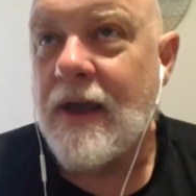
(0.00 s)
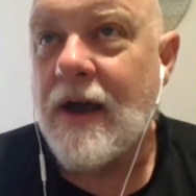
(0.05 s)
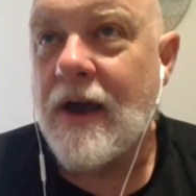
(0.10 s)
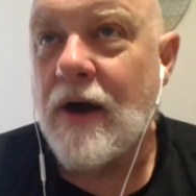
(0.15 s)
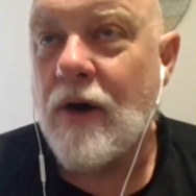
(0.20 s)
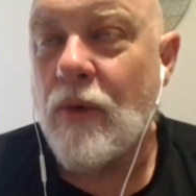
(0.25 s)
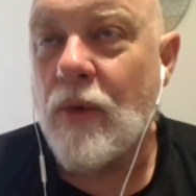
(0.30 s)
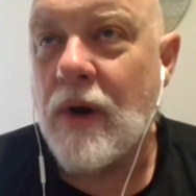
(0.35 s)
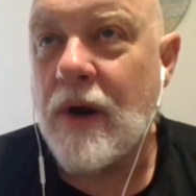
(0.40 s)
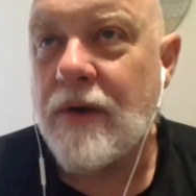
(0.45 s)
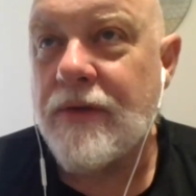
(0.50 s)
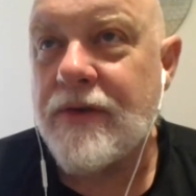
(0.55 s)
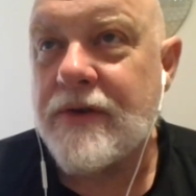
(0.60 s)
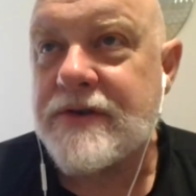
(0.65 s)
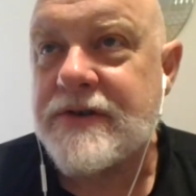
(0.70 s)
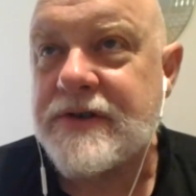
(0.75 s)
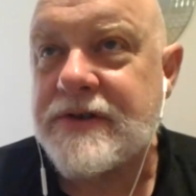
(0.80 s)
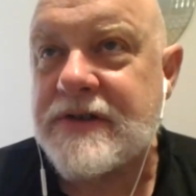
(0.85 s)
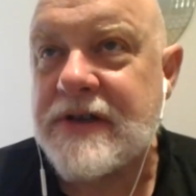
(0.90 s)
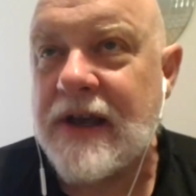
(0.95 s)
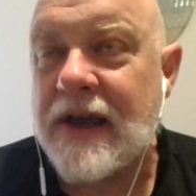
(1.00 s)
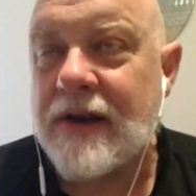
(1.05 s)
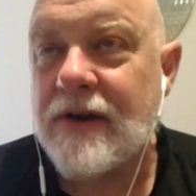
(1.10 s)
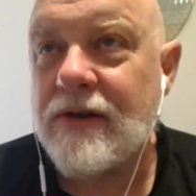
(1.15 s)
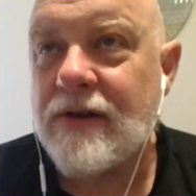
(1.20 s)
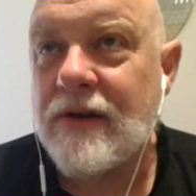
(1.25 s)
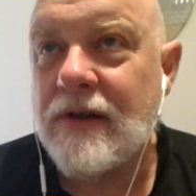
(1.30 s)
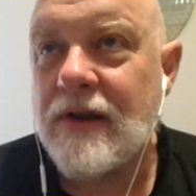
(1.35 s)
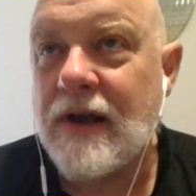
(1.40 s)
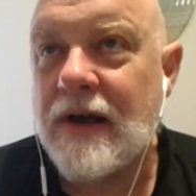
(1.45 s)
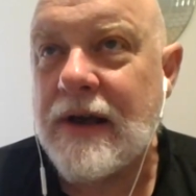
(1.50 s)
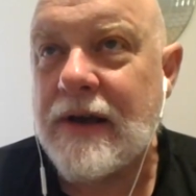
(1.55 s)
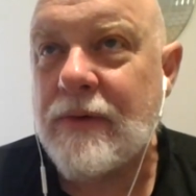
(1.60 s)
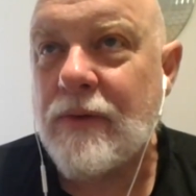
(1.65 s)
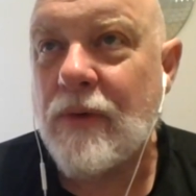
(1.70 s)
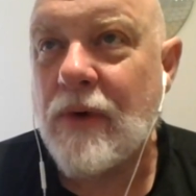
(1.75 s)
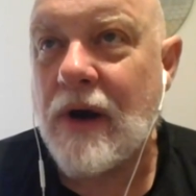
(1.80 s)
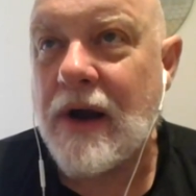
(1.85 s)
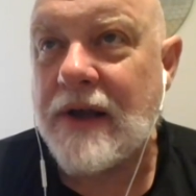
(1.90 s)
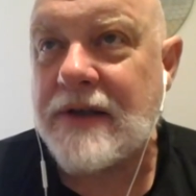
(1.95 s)
where there's a channel I
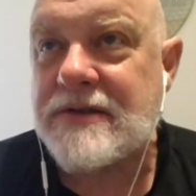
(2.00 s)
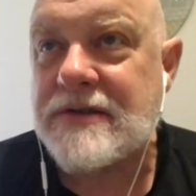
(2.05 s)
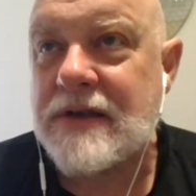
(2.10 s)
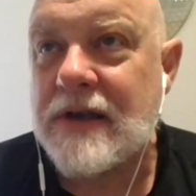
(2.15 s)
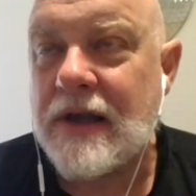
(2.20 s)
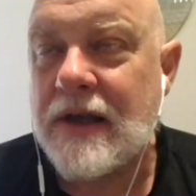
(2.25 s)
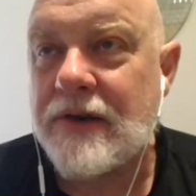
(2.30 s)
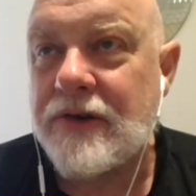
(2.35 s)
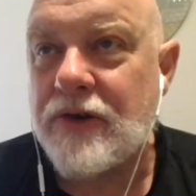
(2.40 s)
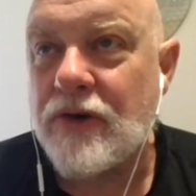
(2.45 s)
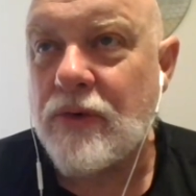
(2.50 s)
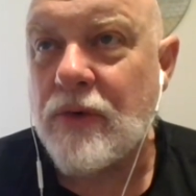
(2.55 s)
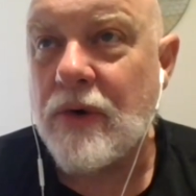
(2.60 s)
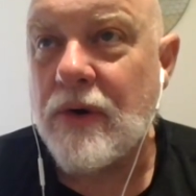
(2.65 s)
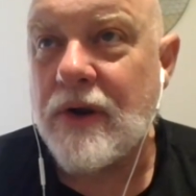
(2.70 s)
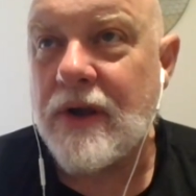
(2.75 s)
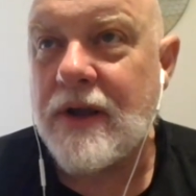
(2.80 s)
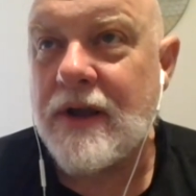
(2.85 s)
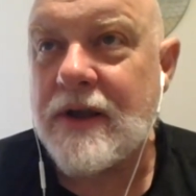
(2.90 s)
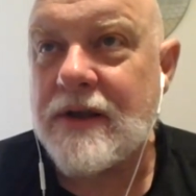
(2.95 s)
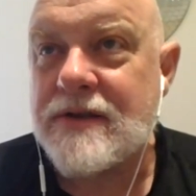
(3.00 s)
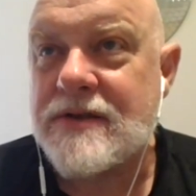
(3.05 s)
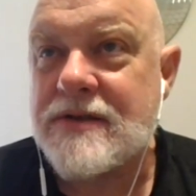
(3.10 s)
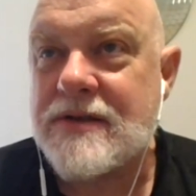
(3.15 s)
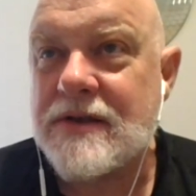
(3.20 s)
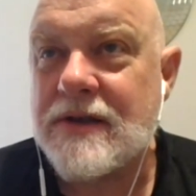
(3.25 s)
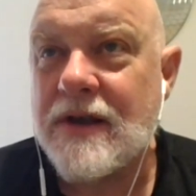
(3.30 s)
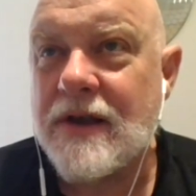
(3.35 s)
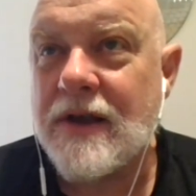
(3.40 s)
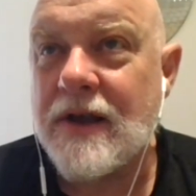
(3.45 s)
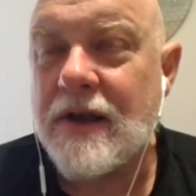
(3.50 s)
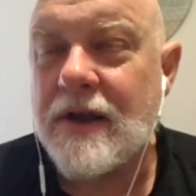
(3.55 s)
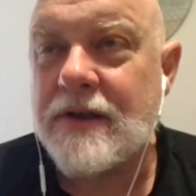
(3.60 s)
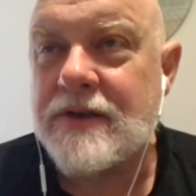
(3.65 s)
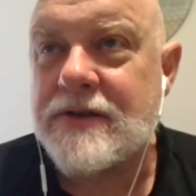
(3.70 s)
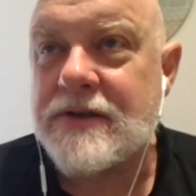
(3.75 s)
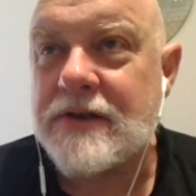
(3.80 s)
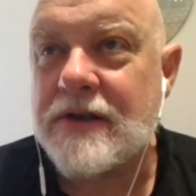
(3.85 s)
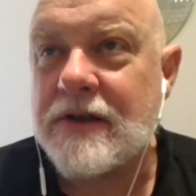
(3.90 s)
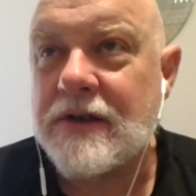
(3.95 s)
watch, and don't worry, it's
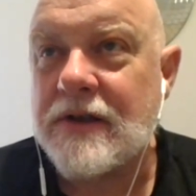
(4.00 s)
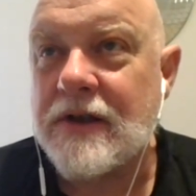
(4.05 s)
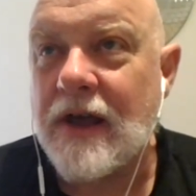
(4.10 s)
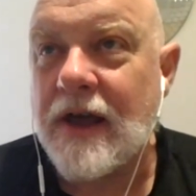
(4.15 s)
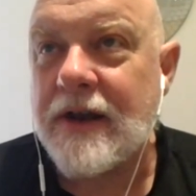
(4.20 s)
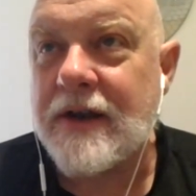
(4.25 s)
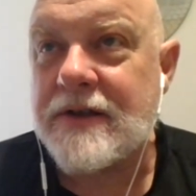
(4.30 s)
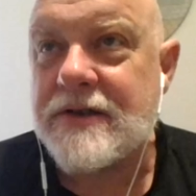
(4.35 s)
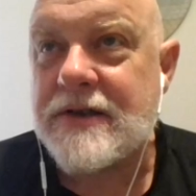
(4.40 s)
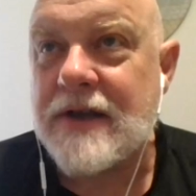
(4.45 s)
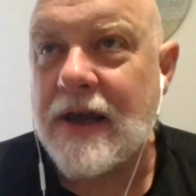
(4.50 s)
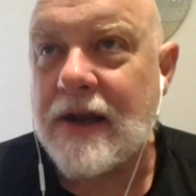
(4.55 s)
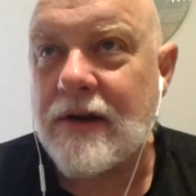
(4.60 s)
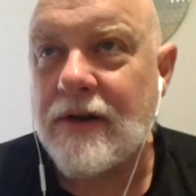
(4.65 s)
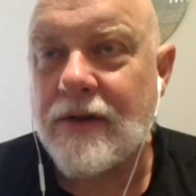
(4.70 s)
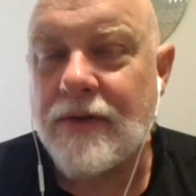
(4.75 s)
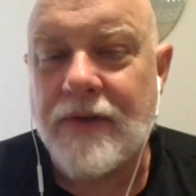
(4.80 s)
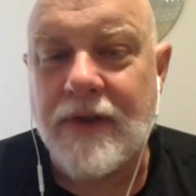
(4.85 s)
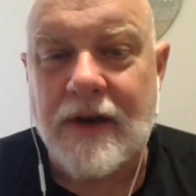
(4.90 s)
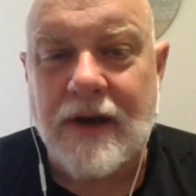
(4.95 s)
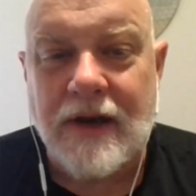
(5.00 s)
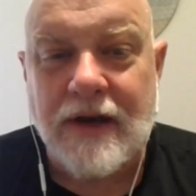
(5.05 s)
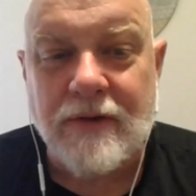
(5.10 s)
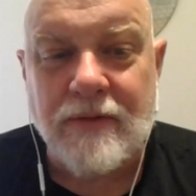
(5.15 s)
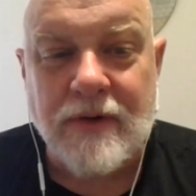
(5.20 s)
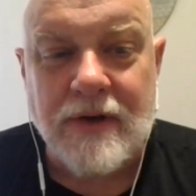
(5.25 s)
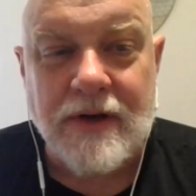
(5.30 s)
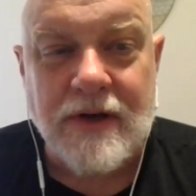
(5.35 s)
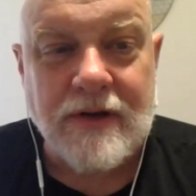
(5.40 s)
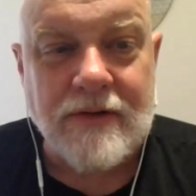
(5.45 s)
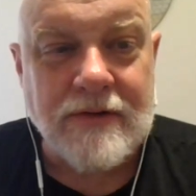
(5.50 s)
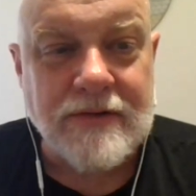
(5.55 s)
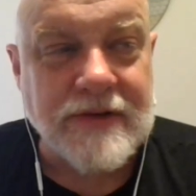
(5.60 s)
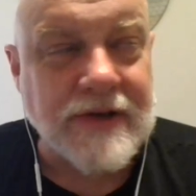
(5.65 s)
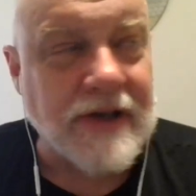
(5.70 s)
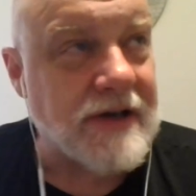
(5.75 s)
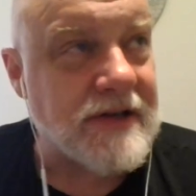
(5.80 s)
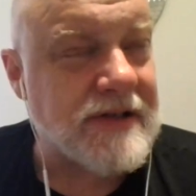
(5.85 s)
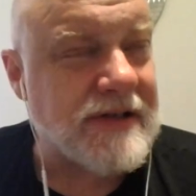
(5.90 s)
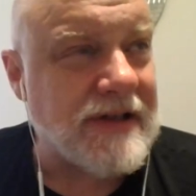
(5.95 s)
not a channel that anyone who's
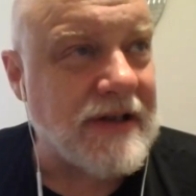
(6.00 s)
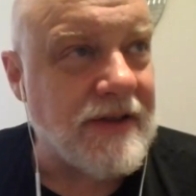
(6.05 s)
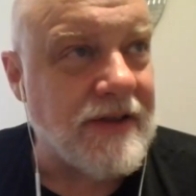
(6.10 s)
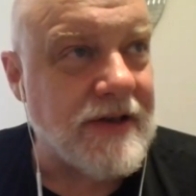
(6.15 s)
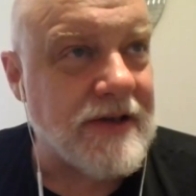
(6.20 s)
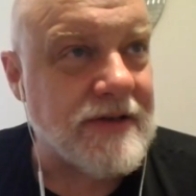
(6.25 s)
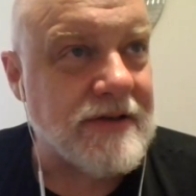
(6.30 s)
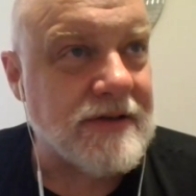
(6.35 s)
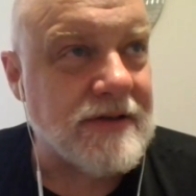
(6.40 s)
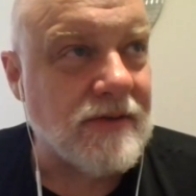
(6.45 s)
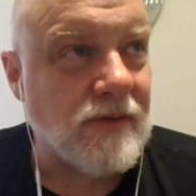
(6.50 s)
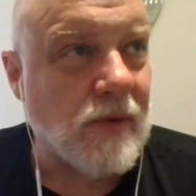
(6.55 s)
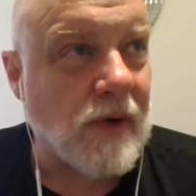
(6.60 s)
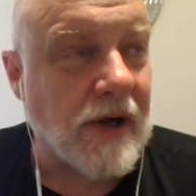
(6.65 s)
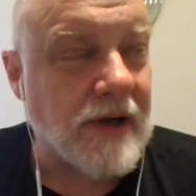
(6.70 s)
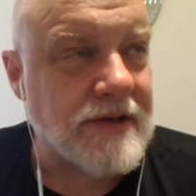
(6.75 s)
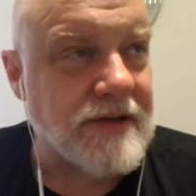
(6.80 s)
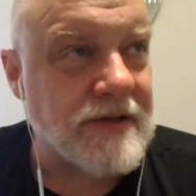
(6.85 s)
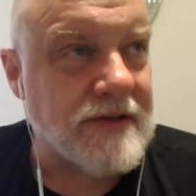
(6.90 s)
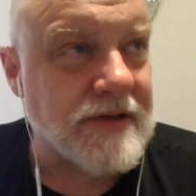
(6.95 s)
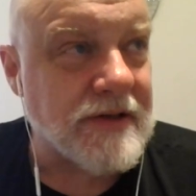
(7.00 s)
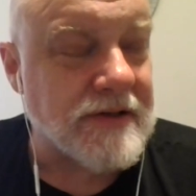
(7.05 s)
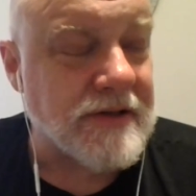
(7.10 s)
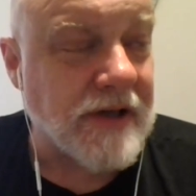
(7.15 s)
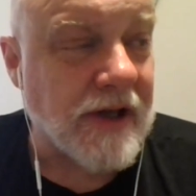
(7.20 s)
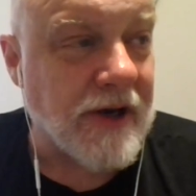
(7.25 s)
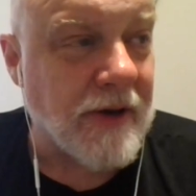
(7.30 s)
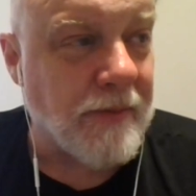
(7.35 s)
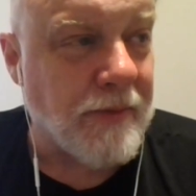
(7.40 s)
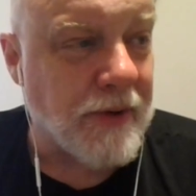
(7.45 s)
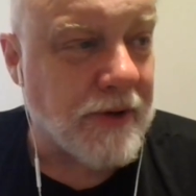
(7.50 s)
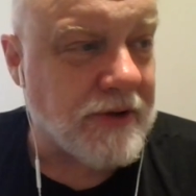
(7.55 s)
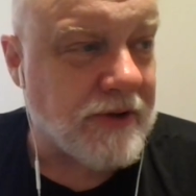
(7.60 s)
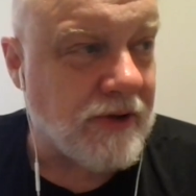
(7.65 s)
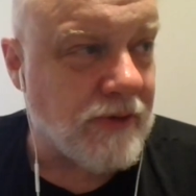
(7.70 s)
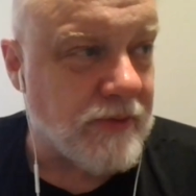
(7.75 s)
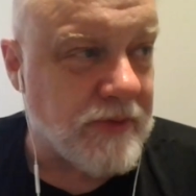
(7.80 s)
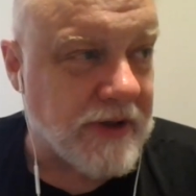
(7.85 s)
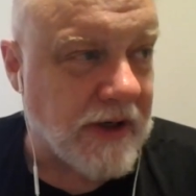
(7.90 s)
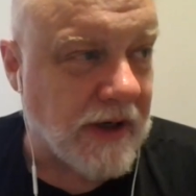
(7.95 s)
going to see this watches. It's not a
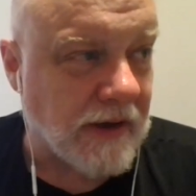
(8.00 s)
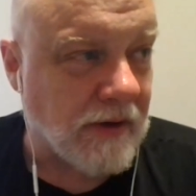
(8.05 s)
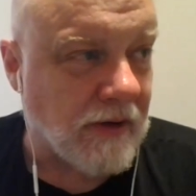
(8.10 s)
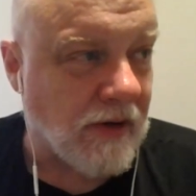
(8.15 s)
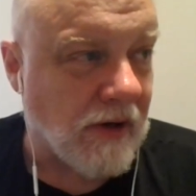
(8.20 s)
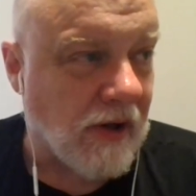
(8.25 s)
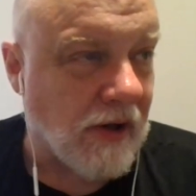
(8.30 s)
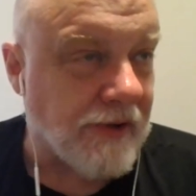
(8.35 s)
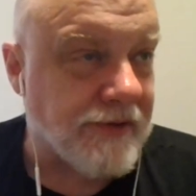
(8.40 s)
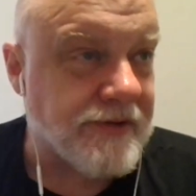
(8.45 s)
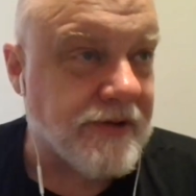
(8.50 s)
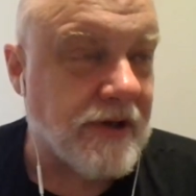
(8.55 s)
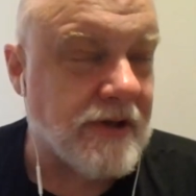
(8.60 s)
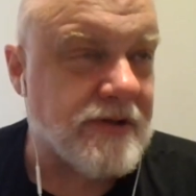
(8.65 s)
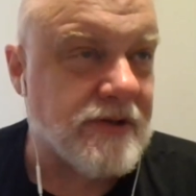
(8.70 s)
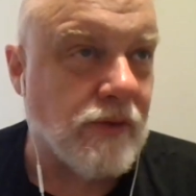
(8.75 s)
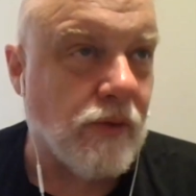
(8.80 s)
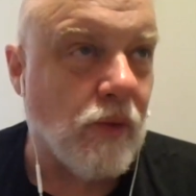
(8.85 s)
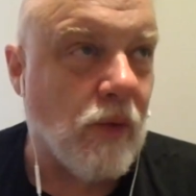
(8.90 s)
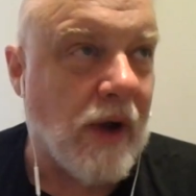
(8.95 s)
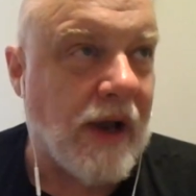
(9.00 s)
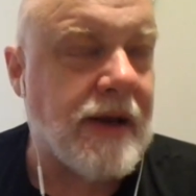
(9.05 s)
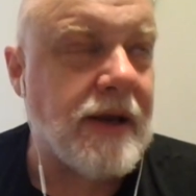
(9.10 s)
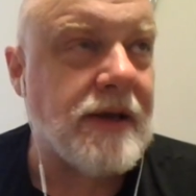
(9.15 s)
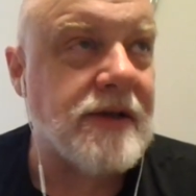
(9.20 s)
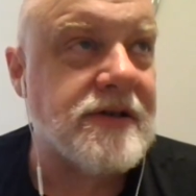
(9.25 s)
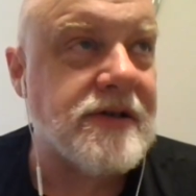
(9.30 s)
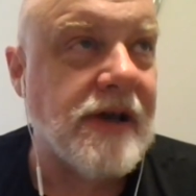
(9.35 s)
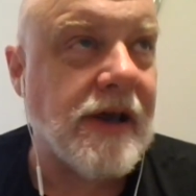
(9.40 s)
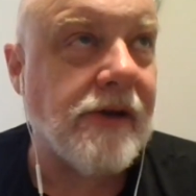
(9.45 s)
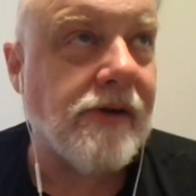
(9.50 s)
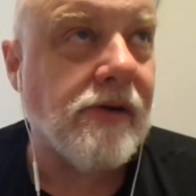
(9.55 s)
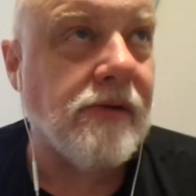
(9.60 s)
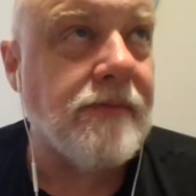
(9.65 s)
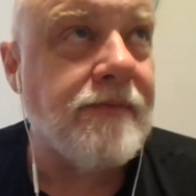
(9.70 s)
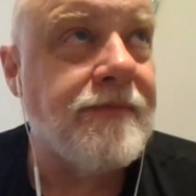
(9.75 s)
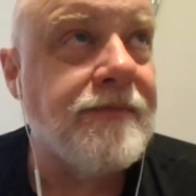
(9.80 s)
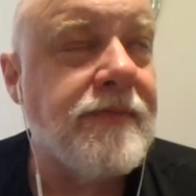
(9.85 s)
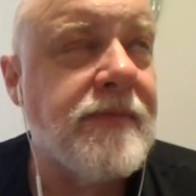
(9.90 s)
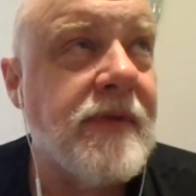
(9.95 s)
BookTube channel at all. It's a writing channel.
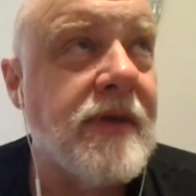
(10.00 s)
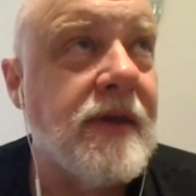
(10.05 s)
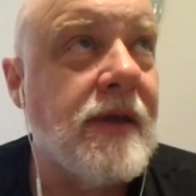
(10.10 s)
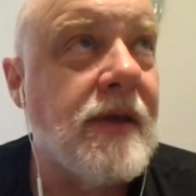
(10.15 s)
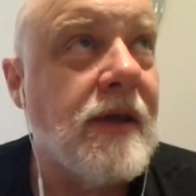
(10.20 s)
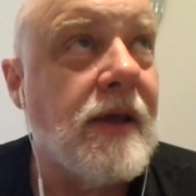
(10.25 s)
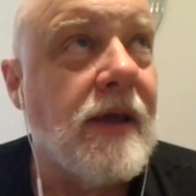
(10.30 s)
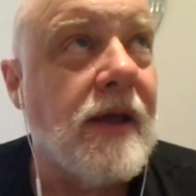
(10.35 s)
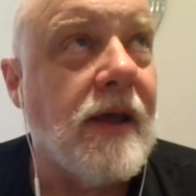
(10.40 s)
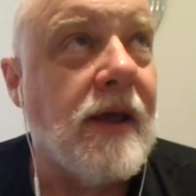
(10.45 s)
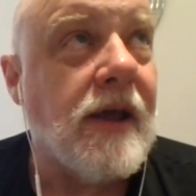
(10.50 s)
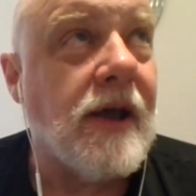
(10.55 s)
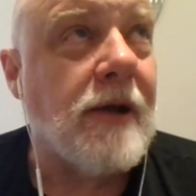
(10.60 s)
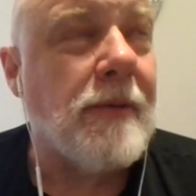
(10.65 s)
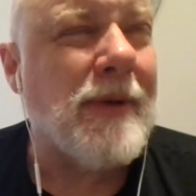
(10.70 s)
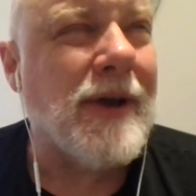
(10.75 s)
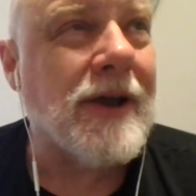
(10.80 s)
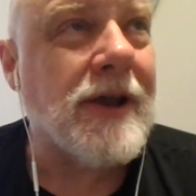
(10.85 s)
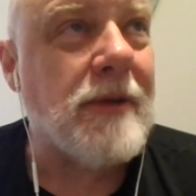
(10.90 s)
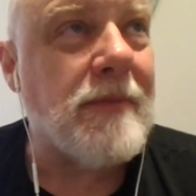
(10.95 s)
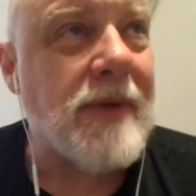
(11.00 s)
I'm not going to